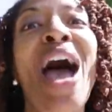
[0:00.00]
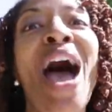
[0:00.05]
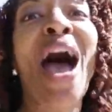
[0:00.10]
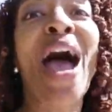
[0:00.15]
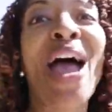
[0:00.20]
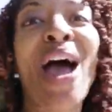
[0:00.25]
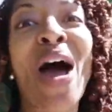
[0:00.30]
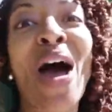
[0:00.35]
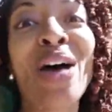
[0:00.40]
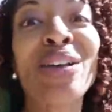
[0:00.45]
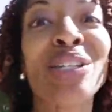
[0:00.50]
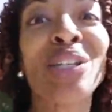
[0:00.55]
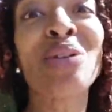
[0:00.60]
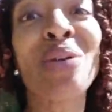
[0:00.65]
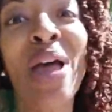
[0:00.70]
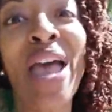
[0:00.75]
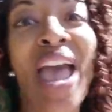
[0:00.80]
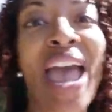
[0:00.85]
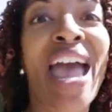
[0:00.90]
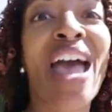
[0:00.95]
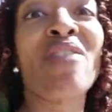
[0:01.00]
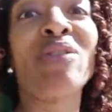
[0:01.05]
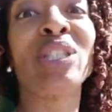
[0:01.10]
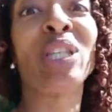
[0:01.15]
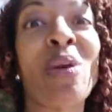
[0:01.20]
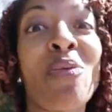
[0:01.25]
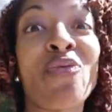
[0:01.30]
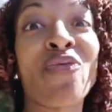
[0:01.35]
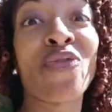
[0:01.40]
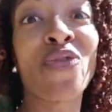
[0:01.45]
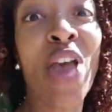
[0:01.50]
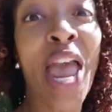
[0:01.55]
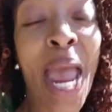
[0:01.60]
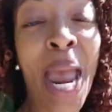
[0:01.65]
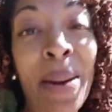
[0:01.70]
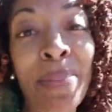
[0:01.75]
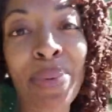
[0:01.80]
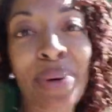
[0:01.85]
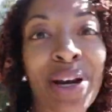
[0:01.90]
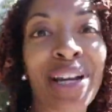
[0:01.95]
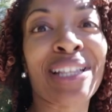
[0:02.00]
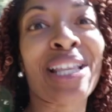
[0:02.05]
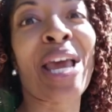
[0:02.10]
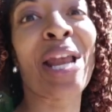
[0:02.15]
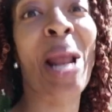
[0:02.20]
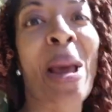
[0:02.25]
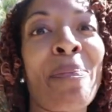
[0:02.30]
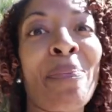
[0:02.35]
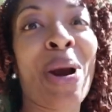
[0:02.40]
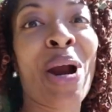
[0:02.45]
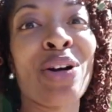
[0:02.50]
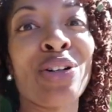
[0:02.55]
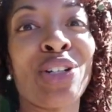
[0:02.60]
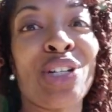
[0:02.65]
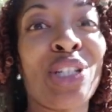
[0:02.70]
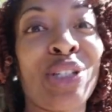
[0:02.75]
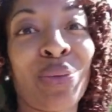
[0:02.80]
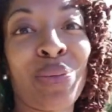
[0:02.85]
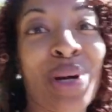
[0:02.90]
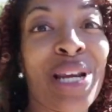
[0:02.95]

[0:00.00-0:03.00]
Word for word: I also have some fabric that I purchased